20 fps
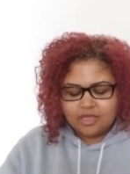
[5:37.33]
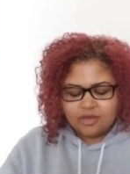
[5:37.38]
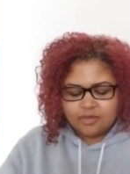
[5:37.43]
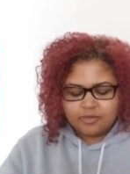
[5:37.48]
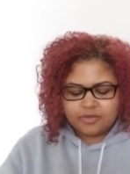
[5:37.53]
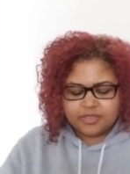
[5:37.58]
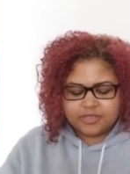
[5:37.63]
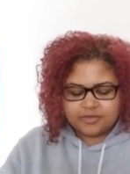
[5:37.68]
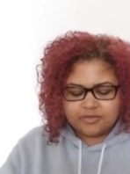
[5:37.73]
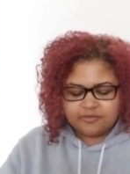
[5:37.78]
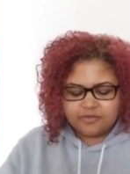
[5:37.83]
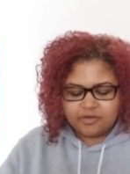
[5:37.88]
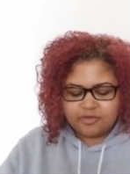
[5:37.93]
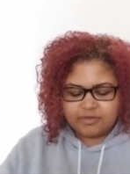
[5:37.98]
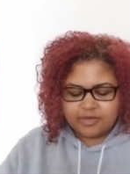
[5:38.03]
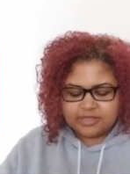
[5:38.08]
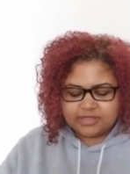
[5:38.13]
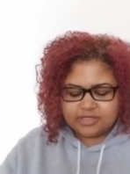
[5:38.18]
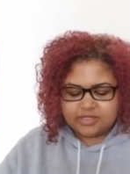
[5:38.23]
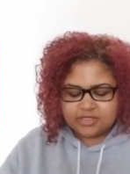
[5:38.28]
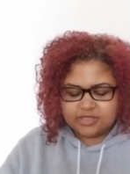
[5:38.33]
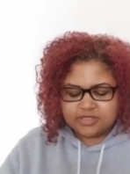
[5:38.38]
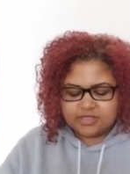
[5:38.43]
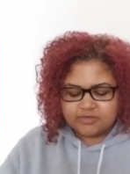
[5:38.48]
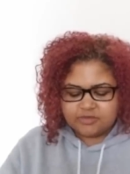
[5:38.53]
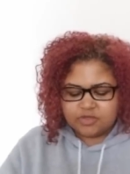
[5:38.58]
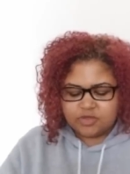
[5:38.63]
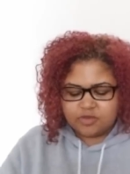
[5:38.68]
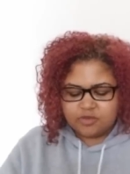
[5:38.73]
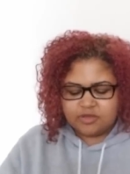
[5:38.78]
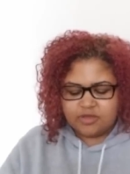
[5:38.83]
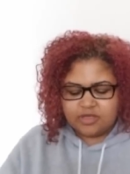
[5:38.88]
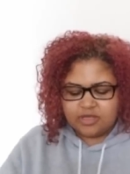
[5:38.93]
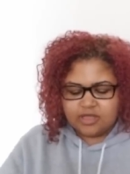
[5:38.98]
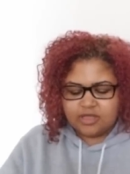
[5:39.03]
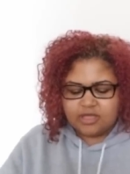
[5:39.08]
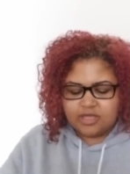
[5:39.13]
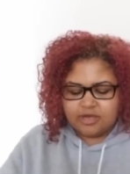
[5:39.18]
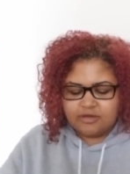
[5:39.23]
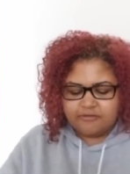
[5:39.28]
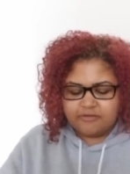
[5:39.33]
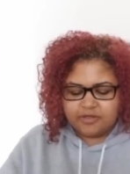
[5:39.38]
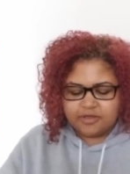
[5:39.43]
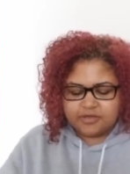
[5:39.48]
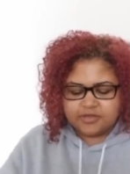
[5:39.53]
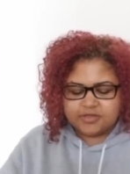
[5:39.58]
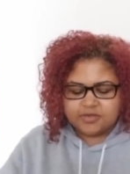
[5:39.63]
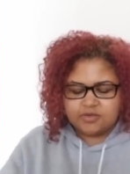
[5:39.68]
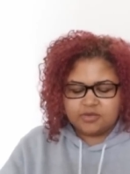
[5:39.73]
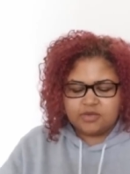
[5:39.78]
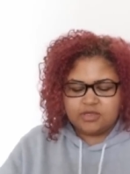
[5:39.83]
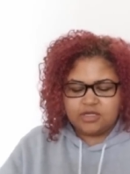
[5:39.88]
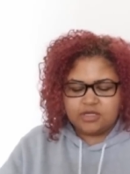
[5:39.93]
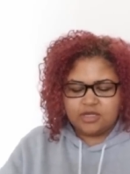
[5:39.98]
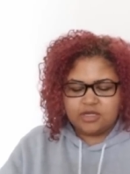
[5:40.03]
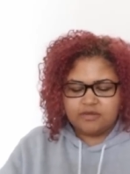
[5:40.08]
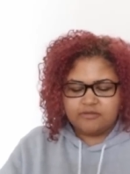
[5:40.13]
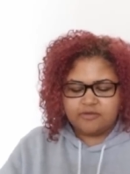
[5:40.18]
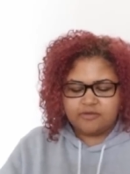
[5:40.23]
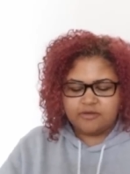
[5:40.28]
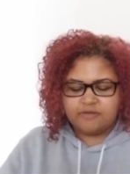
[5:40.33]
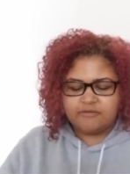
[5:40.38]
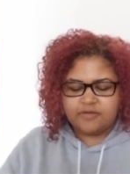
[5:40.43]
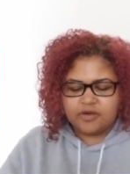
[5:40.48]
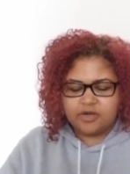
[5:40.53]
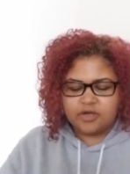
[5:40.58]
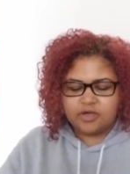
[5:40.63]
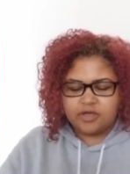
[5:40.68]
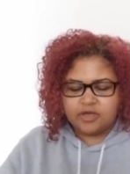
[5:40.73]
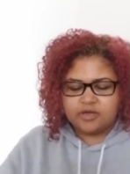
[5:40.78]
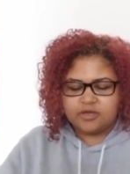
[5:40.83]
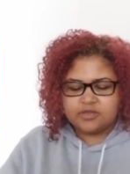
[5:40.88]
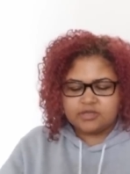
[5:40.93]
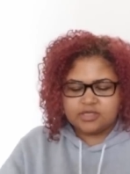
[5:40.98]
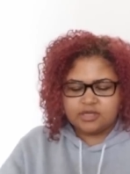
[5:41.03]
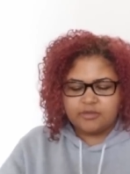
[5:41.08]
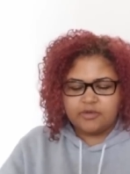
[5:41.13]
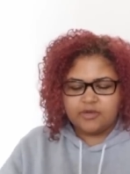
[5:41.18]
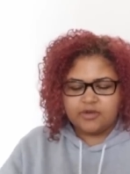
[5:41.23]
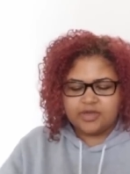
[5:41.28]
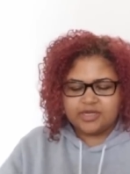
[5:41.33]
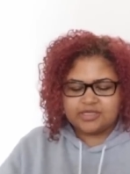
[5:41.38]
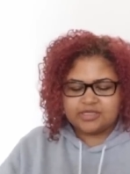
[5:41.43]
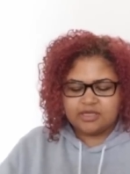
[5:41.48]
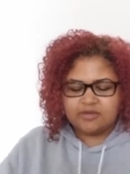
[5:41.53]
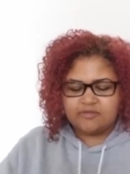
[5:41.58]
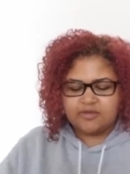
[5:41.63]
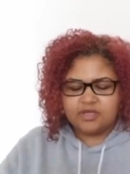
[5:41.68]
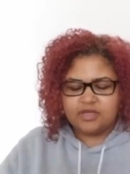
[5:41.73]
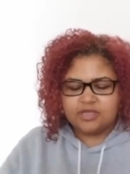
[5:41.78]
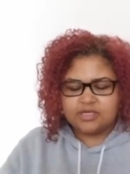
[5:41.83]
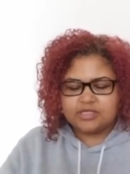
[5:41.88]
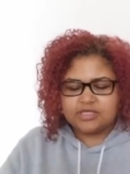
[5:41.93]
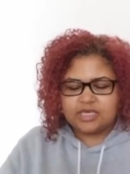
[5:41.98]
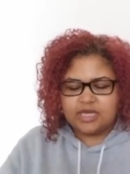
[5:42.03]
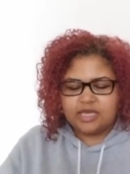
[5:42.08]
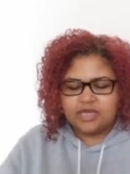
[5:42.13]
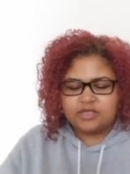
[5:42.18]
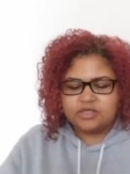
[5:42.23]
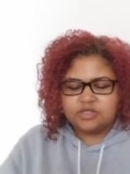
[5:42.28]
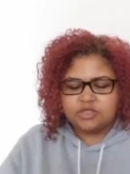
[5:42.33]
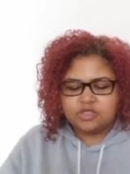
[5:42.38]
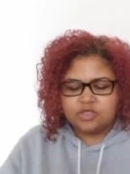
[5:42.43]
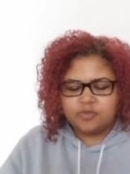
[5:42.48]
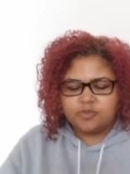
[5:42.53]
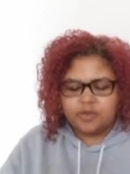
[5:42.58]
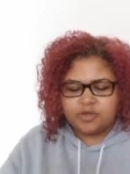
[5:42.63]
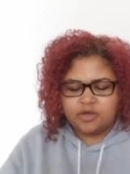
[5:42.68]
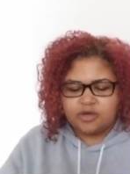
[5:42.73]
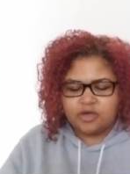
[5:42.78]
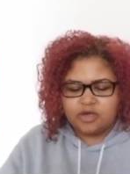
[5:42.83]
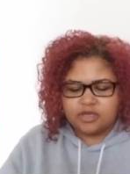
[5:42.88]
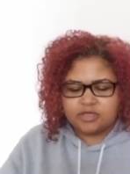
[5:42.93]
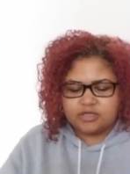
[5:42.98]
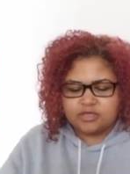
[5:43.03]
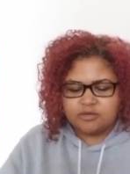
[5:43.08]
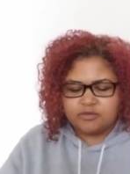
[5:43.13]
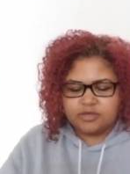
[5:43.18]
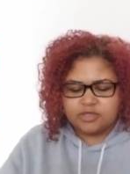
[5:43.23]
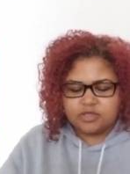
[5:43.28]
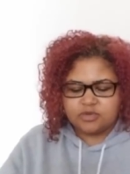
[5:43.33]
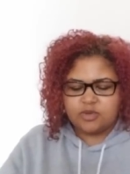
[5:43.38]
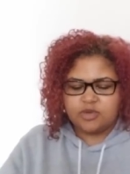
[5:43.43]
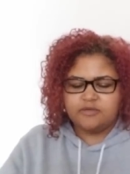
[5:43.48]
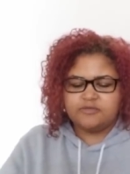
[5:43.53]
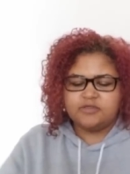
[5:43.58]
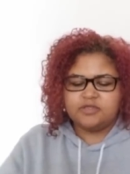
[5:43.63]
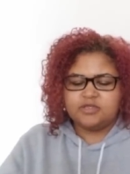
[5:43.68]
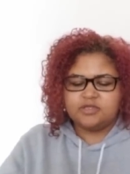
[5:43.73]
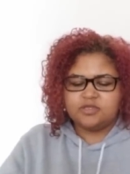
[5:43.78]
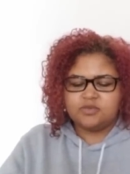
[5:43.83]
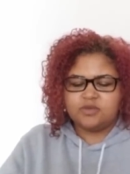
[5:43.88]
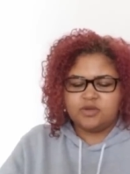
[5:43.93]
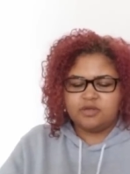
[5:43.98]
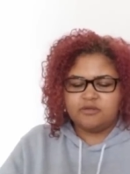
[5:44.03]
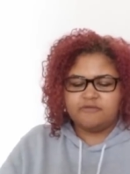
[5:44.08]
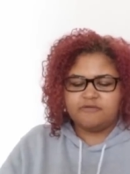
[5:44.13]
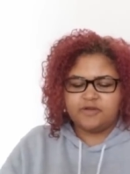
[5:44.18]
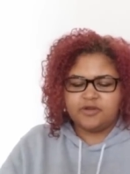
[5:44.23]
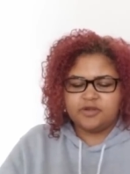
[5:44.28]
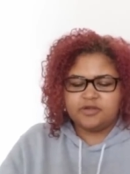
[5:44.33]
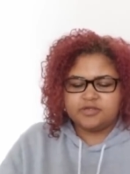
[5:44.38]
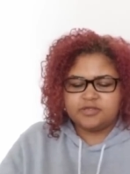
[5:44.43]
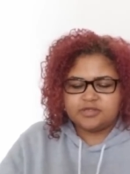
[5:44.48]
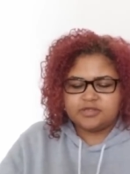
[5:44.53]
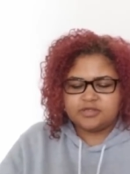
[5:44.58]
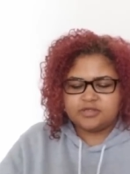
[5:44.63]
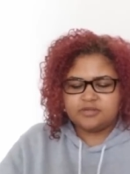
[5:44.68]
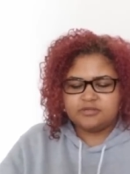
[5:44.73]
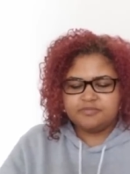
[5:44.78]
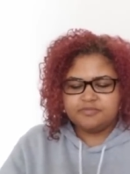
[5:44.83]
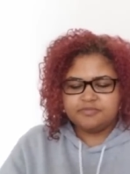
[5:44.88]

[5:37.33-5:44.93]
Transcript: Please bring forth messages of truth, healing, and love for those who need it. For Virgo, Sun, Moon, Rising, Venus, and Jupiter, October 12th to the 21st.